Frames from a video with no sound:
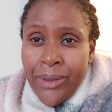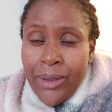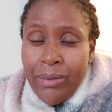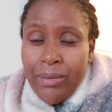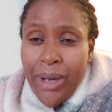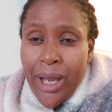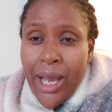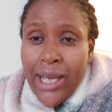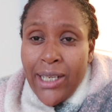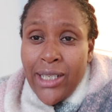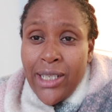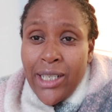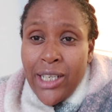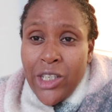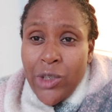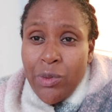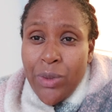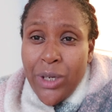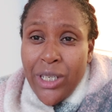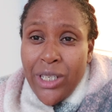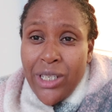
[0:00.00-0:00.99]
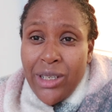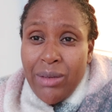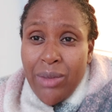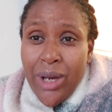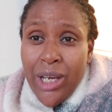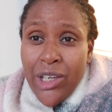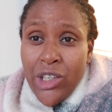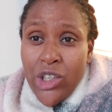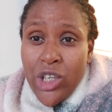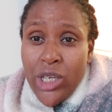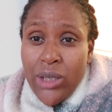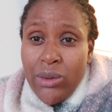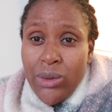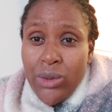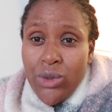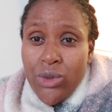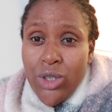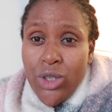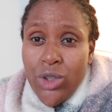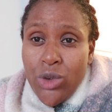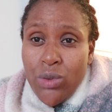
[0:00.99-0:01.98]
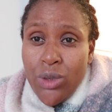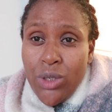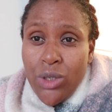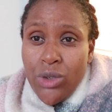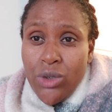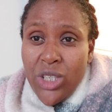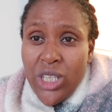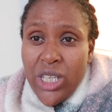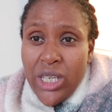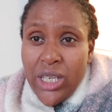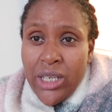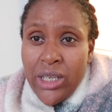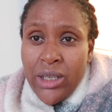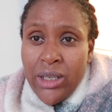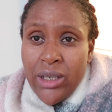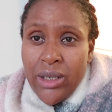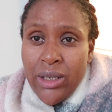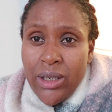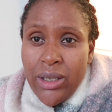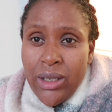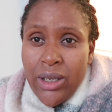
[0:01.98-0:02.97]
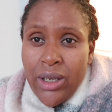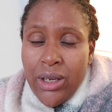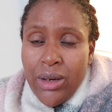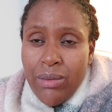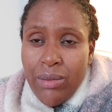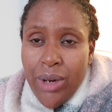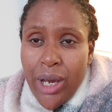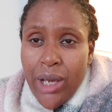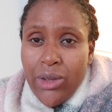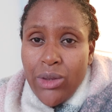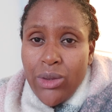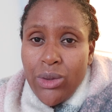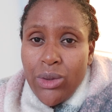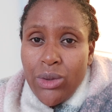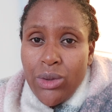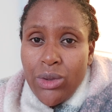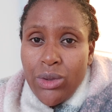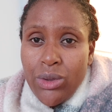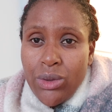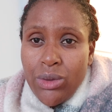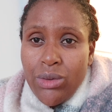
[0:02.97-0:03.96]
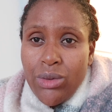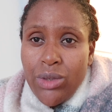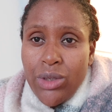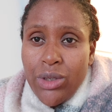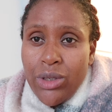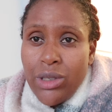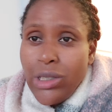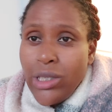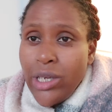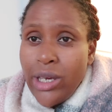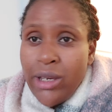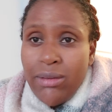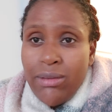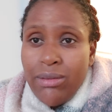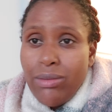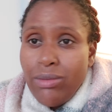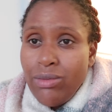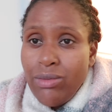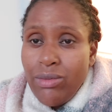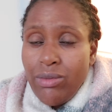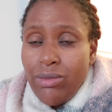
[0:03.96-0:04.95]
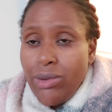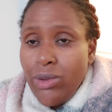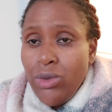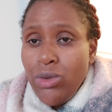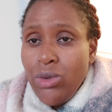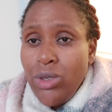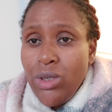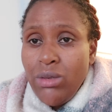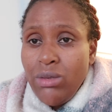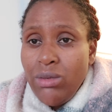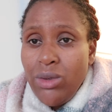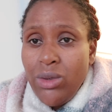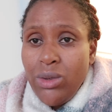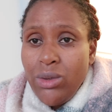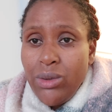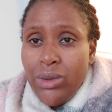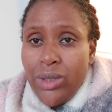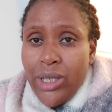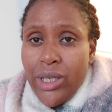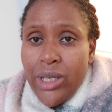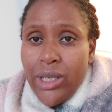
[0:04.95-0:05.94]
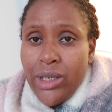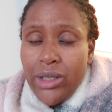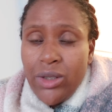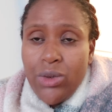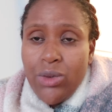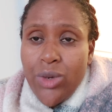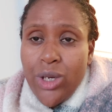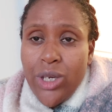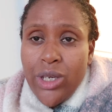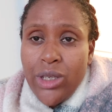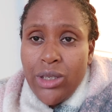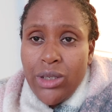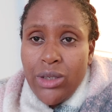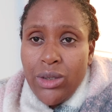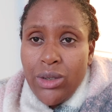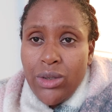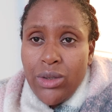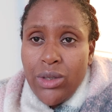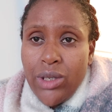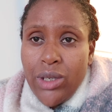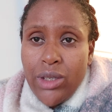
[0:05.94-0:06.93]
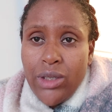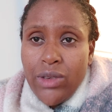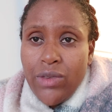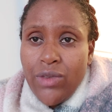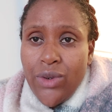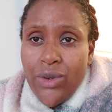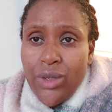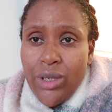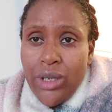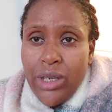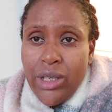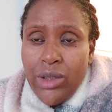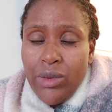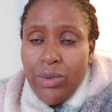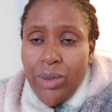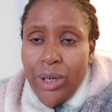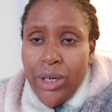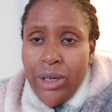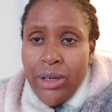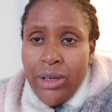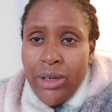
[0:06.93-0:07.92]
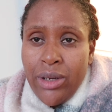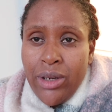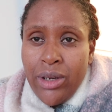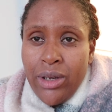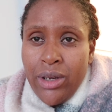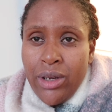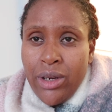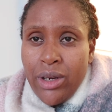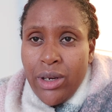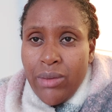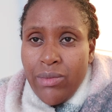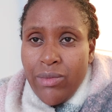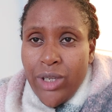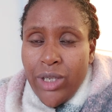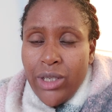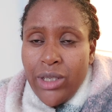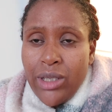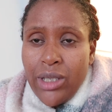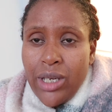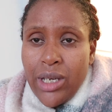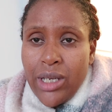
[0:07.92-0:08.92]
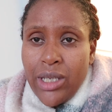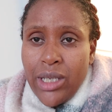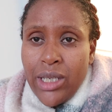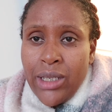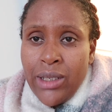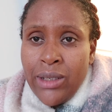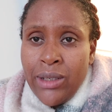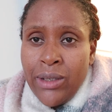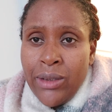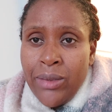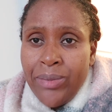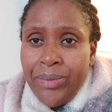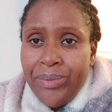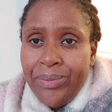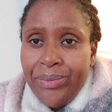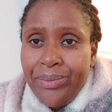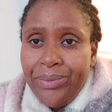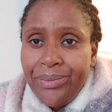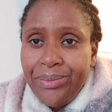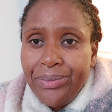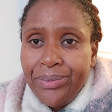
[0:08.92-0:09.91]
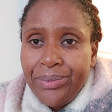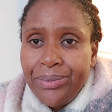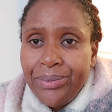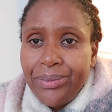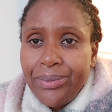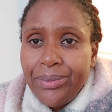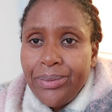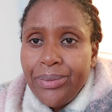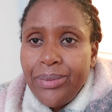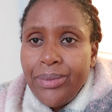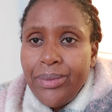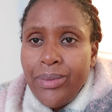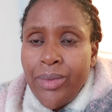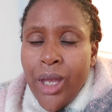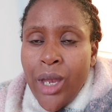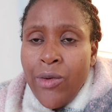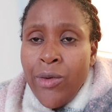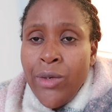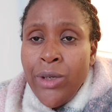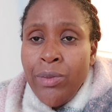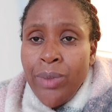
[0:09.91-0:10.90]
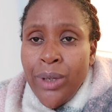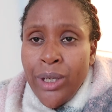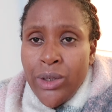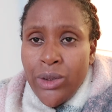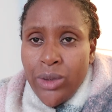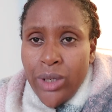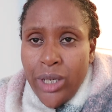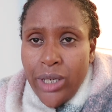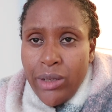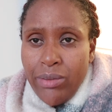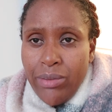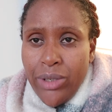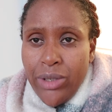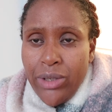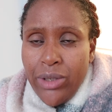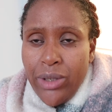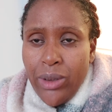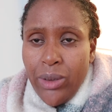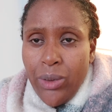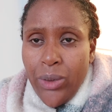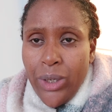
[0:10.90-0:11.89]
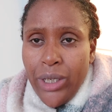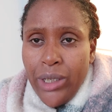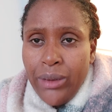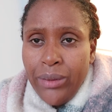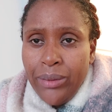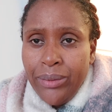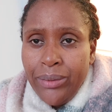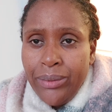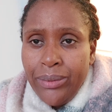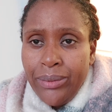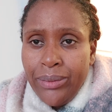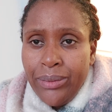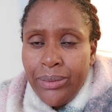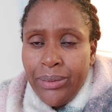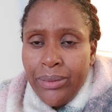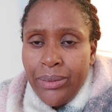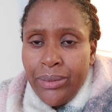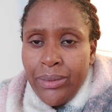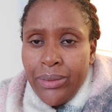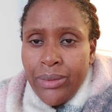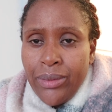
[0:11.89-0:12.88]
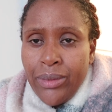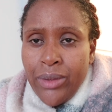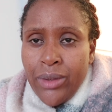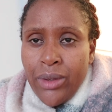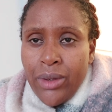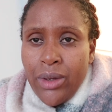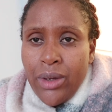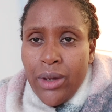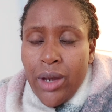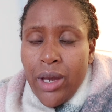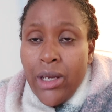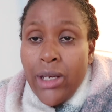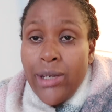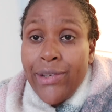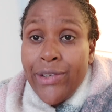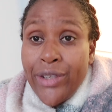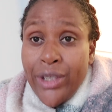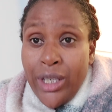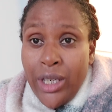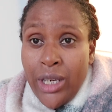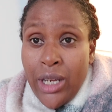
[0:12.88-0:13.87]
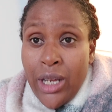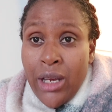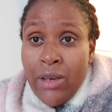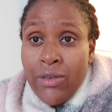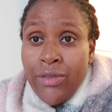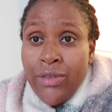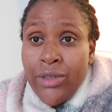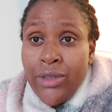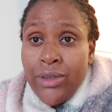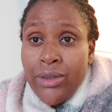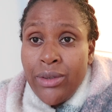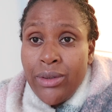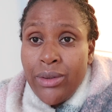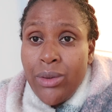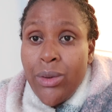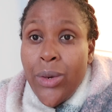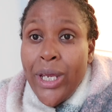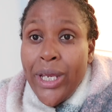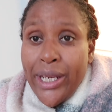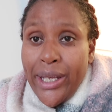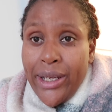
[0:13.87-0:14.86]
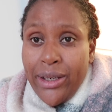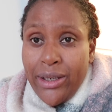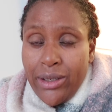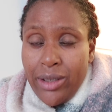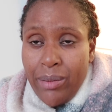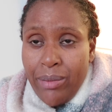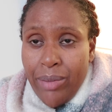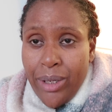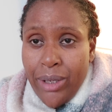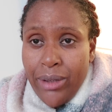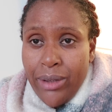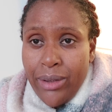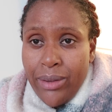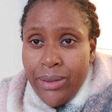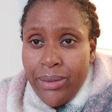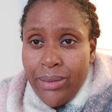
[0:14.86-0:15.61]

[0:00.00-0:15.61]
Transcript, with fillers: but i didn't expect them actually was going to be today but i thought you know anytime between you know in the next weeks next next few days but i'm very saddened i really personally miss the queen i really loved queen elizabeth